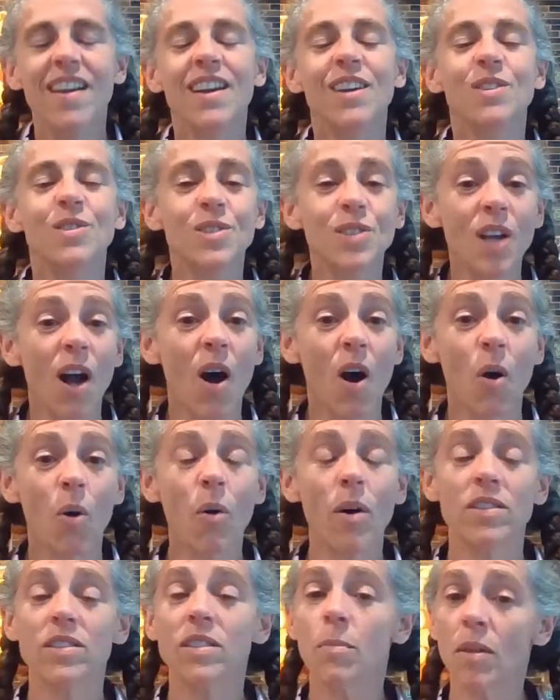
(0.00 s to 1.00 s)
So
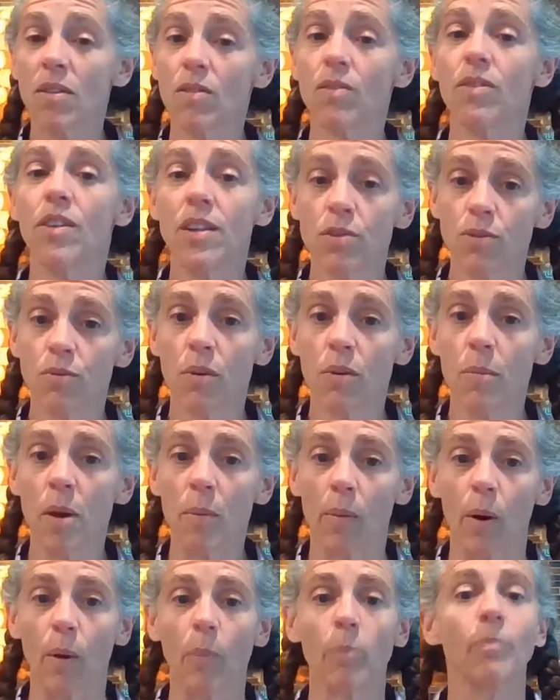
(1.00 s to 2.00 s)
some other things to
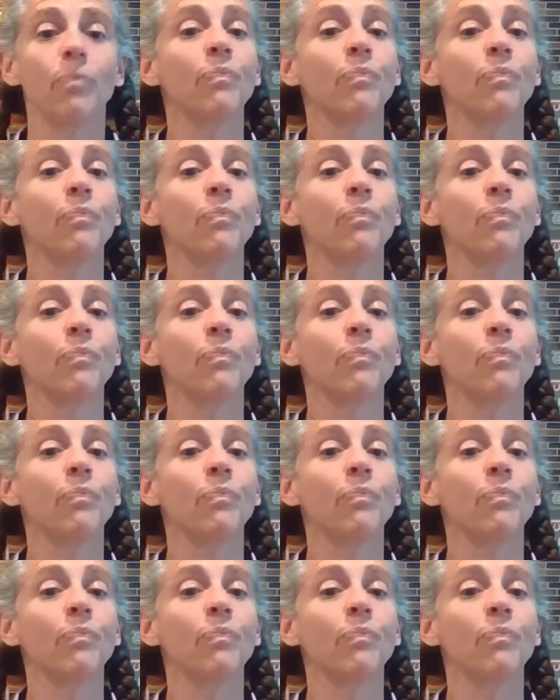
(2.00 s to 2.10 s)
remember.